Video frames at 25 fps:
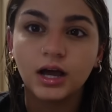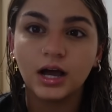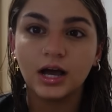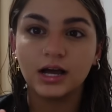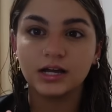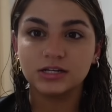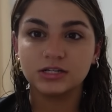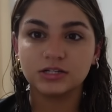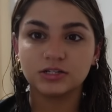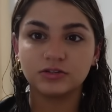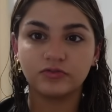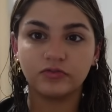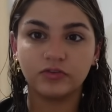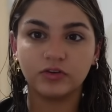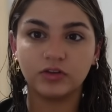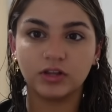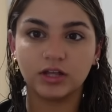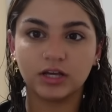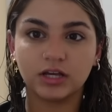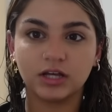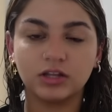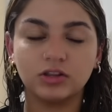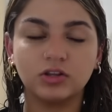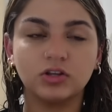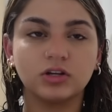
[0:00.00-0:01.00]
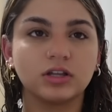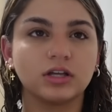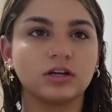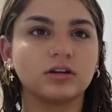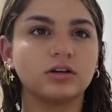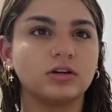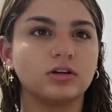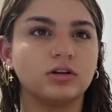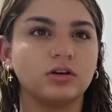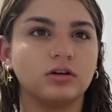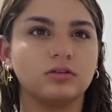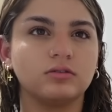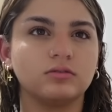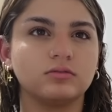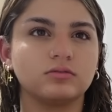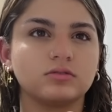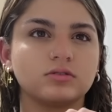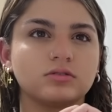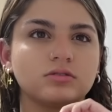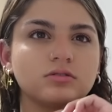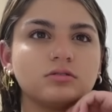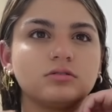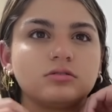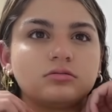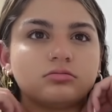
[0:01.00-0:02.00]
I just feel like I look like a
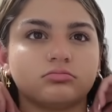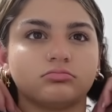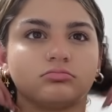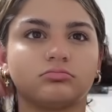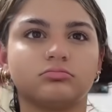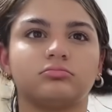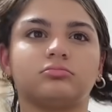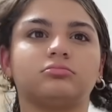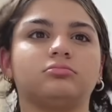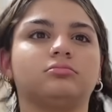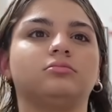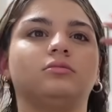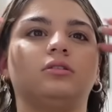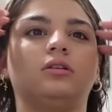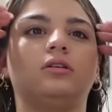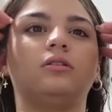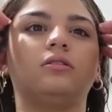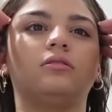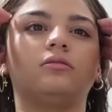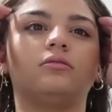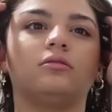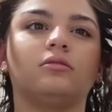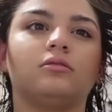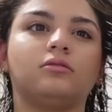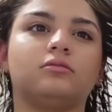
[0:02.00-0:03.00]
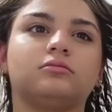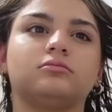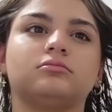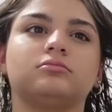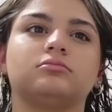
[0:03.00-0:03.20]
ghost. I don't know.